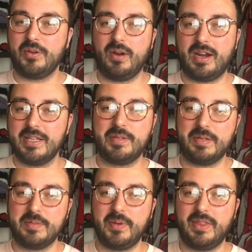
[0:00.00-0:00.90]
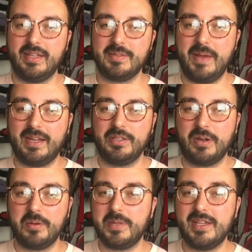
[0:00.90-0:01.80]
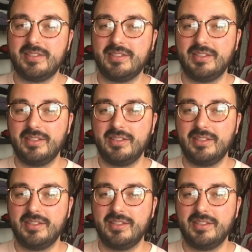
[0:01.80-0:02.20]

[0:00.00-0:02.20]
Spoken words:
or customers put things back in the wrong place.